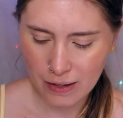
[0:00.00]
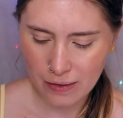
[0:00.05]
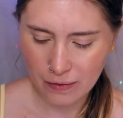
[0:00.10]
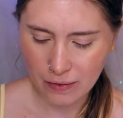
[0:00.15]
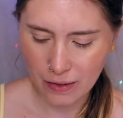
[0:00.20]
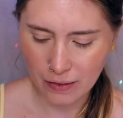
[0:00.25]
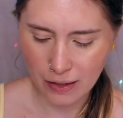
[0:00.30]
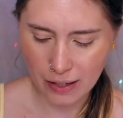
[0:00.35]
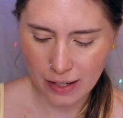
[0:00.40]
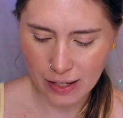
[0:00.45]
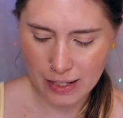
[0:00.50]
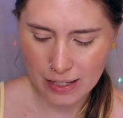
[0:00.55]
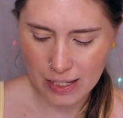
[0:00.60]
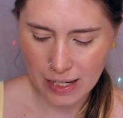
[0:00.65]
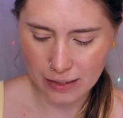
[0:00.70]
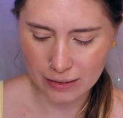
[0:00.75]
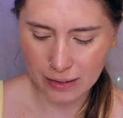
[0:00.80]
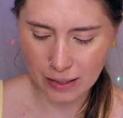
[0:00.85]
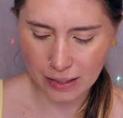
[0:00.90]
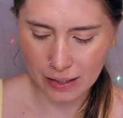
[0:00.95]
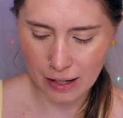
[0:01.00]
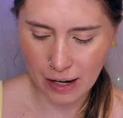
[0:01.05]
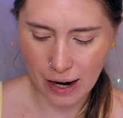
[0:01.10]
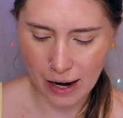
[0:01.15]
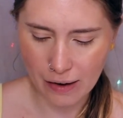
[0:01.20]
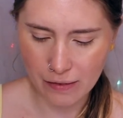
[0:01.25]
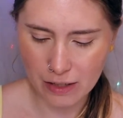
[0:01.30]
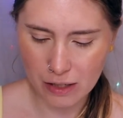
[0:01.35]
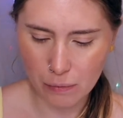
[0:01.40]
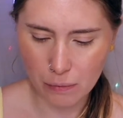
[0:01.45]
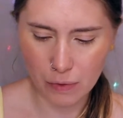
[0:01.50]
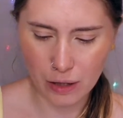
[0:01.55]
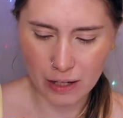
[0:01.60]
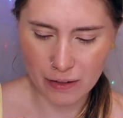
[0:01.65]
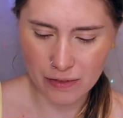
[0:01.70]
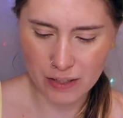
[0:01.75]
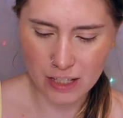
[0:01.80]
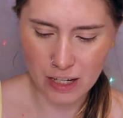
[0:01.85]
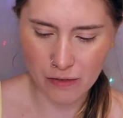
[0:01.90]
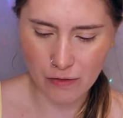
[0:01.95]
then like I said, like I have some life
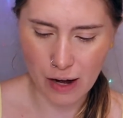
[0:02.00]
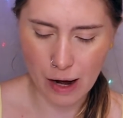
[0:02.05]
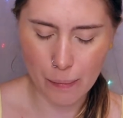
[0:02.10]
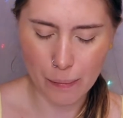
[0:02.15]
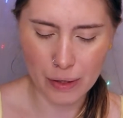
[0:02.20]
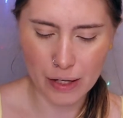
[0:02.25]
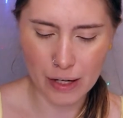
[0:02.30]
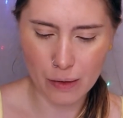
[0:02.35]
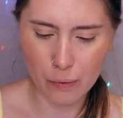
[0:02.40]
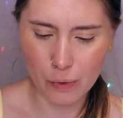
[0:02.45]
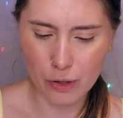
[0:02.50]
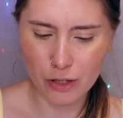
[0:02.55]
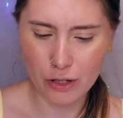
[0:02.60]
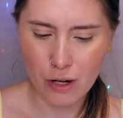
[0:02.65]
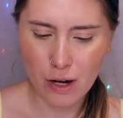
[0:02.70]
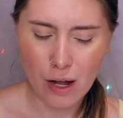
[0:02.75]
stuff happening, which